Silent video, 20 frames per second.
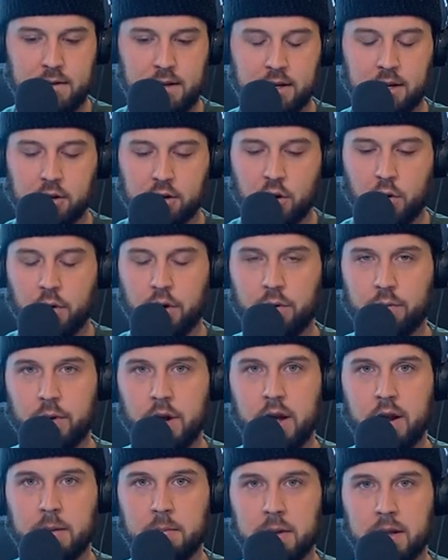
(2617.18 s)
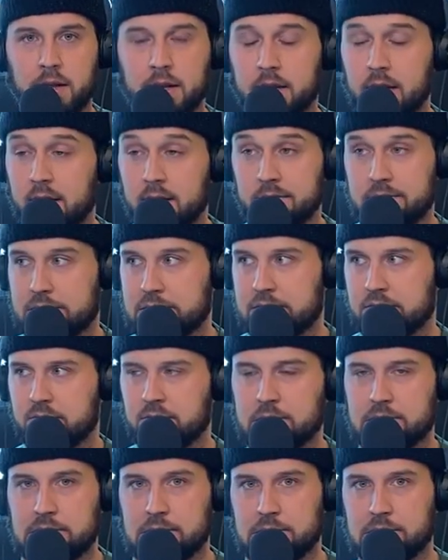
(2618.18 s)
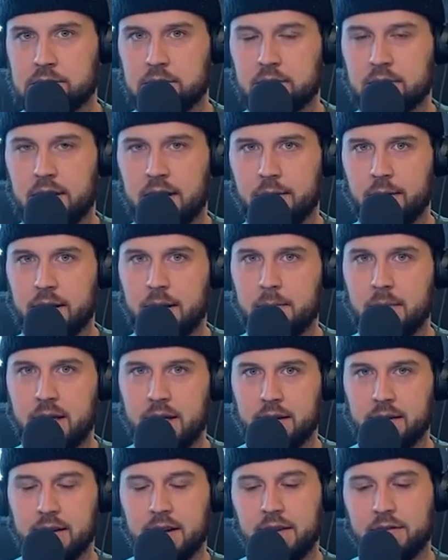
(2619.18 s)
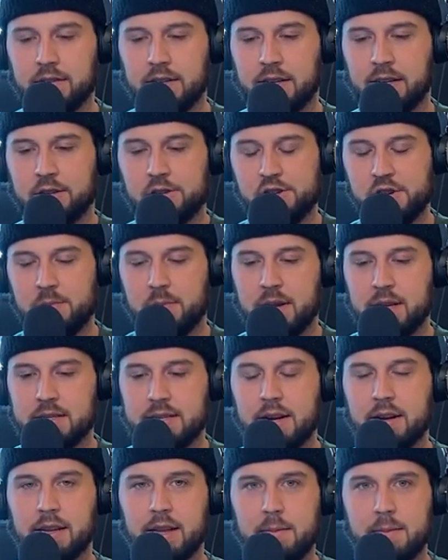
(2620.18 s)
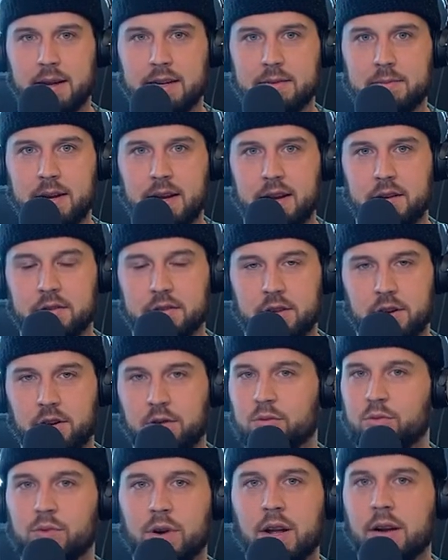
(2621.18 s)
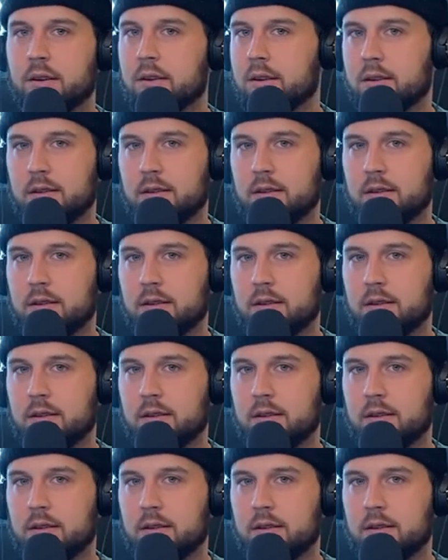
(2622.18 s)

go on a run and be like, how do I get back? And I have to GPS how to get back to my house on a run